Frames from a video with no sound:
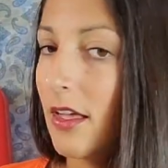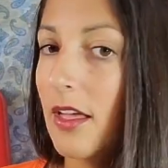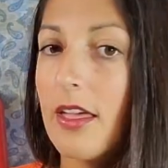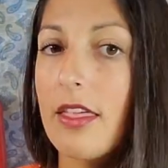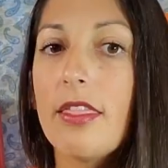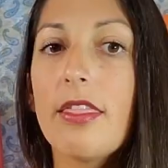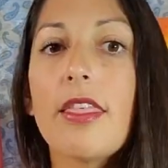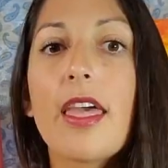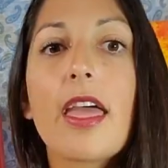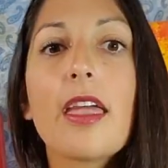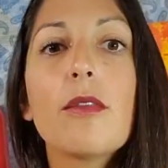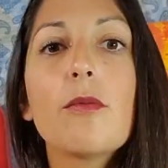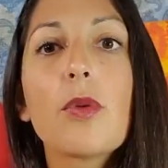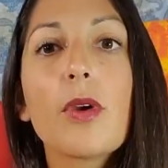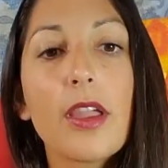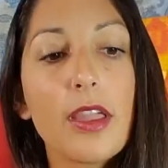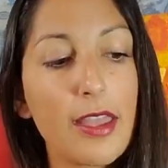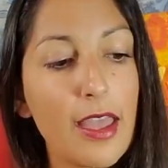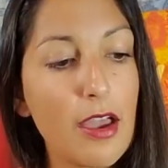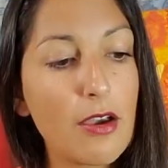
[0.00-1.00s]
And then
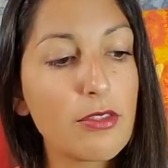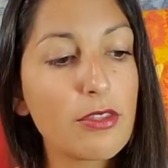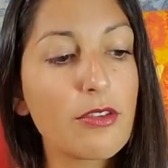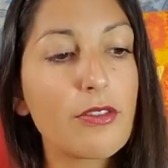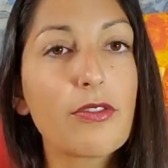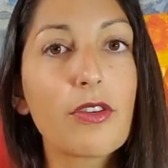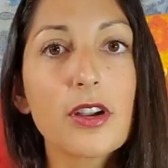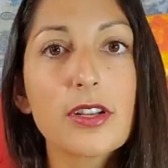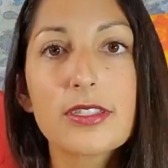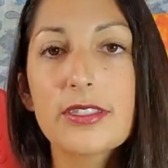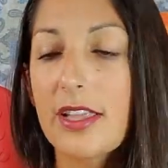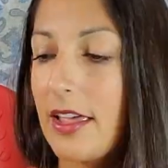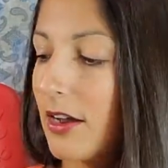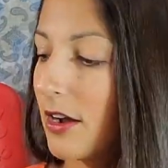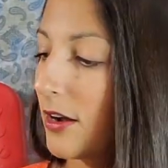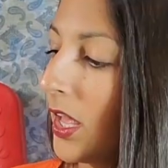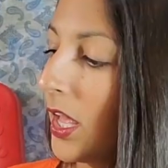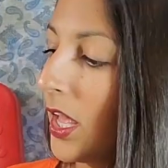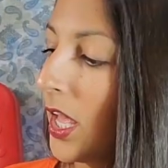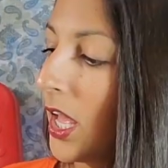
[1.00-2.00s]
bring out the first letter.